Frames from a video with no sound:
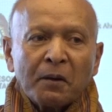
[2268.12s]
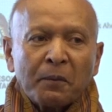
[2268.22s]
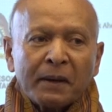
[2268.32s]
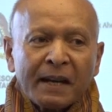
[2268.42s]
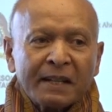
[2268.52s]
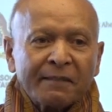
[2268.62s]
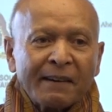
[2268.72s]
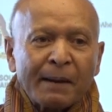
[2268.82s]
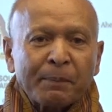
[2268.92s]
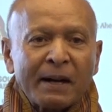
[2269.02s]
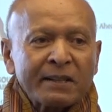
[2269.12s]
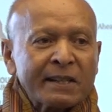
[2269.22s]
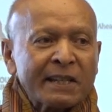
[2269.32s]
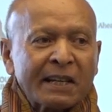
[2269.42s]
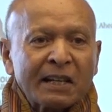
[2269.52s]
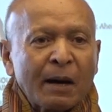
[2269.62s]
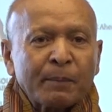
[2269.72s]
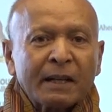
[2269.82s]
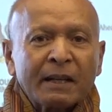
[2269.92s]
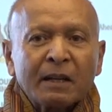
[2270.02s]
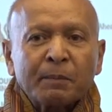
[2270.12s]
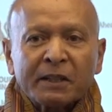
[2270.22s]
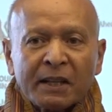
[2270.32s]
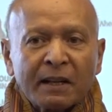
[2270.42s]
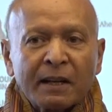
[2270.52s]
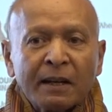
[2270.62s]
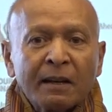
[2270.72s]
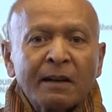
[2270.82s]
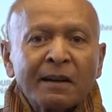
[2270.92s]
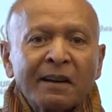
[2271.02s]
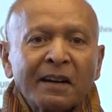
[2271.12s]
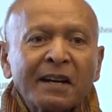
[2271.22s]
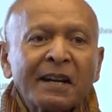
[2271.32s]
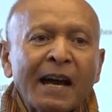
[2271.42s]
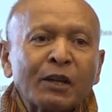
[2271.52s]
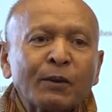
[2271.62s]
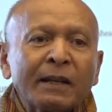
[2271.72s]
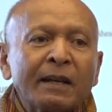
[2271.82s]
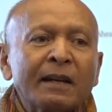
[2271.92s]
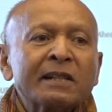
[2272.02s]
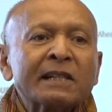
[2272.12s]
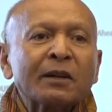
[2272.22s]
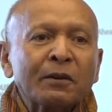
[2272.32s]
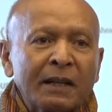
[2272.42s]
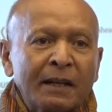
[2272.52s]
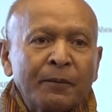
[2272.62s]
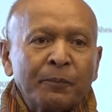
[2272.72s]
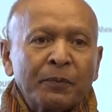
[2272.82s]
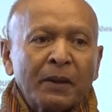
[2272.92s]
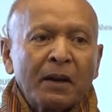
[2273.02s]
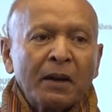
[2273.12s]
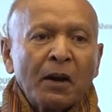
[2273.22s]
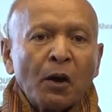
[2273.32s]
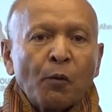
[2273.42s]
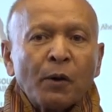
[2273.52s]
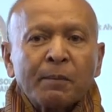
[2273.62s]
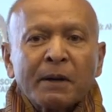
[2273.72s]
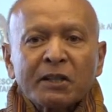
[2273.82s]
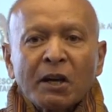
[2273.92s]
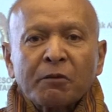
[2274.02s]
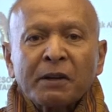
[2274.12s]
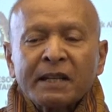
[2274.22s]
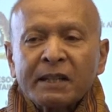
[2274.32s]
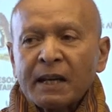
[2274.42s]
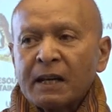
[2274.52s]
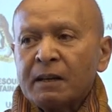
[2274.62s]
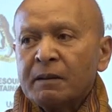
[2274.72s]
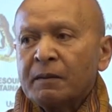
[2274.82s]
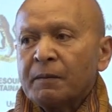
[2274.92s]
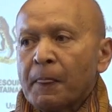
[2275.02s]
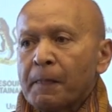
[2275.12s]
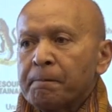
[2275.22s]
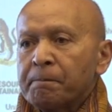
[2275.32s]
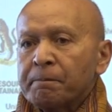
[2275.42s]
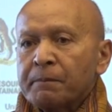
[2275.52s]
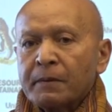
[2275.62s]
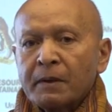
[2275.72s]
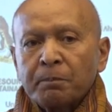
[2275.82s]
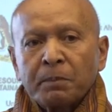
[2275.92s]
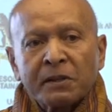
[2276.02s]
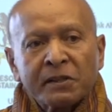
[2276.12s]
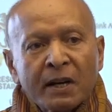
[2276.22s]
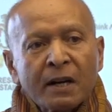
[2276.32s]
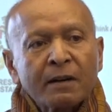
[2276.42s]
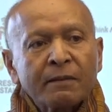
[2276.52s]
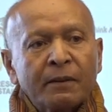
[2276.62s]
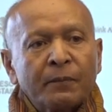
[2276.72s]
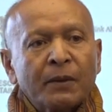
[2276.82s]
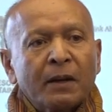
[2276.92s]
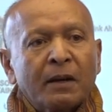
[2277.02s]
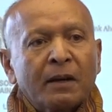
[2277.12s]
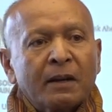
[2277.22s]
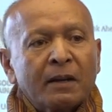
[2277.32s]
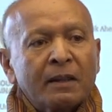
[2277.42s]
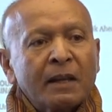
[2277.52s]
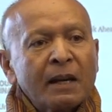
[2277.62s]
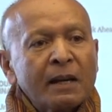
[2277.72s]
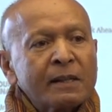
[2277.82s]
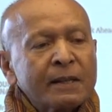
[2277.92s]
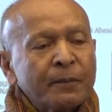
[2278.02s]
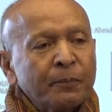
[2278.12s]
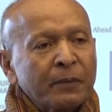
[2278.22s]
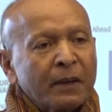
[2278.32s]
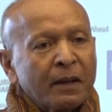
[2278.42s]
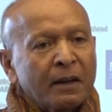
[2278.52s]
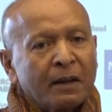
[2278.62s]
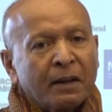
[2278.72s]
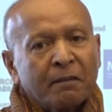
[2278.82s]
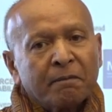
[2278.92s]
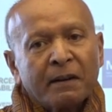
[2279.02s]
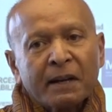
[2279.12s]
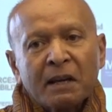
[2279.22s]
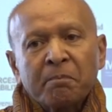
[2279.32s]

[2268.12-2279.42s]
we can develop ourselves economically and materially gradually and slowly. We must retain, preserve these very